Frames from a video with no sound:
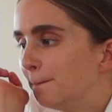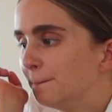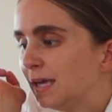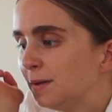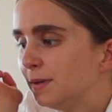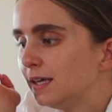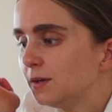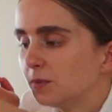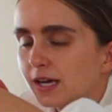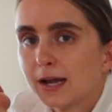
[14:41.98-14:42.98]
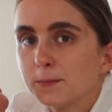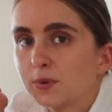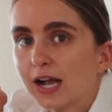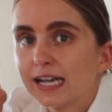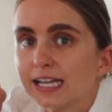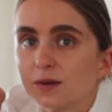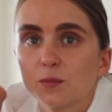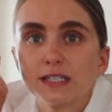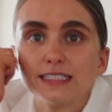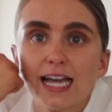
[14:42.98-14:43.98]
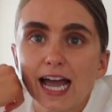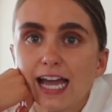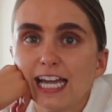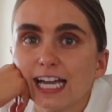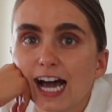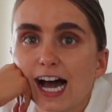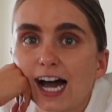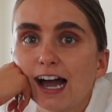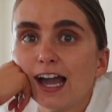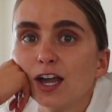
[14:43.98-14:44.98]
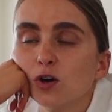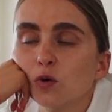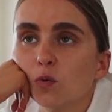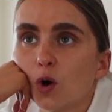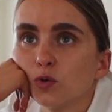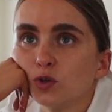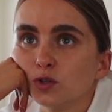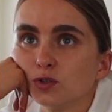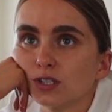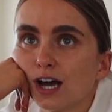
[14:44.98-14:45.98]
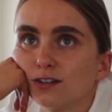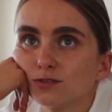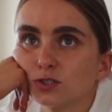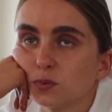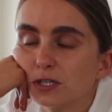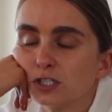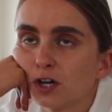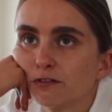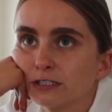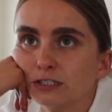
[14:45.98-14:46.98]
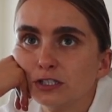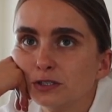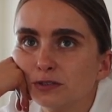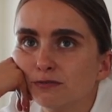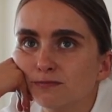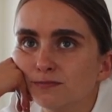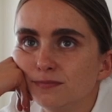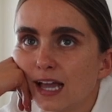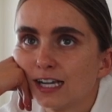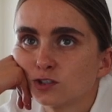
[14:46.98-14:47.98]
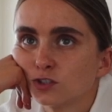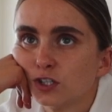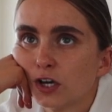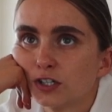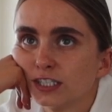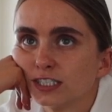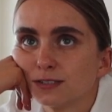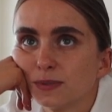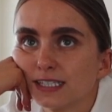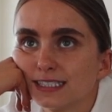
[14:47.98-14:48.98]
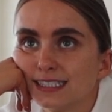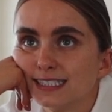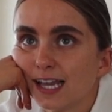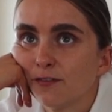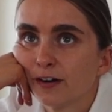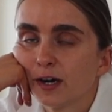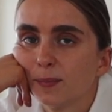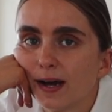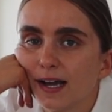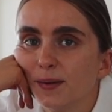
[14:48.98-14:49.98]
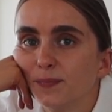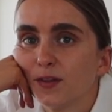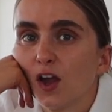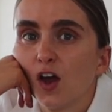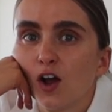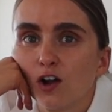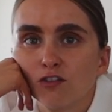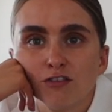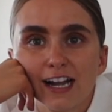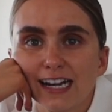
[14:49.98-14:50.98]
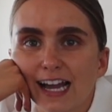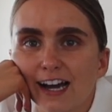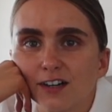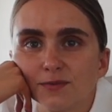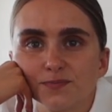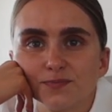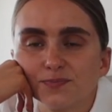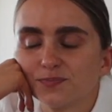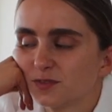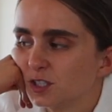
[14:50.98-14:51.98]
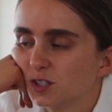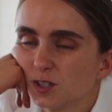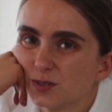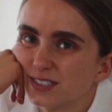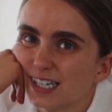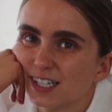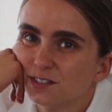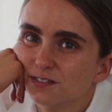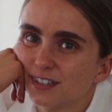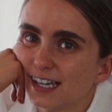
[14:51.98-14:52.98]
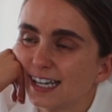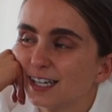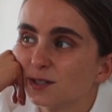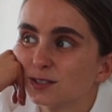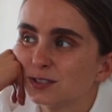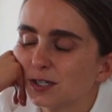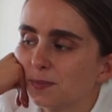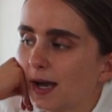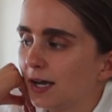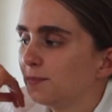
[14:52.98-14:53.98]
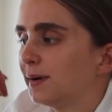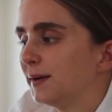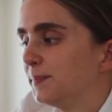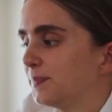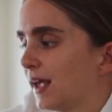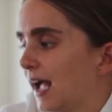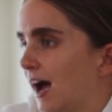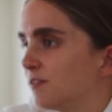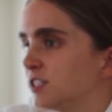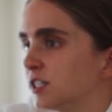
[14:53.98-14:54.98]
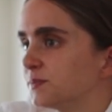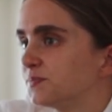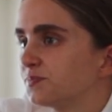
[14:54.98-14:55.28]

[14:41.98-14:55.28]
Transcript: maybe when I'm pregnant one day, I won't use, I'll switch over to natural deodorant just because it's safer. But right now, good old Dove. And I know it's so bad, but I have to.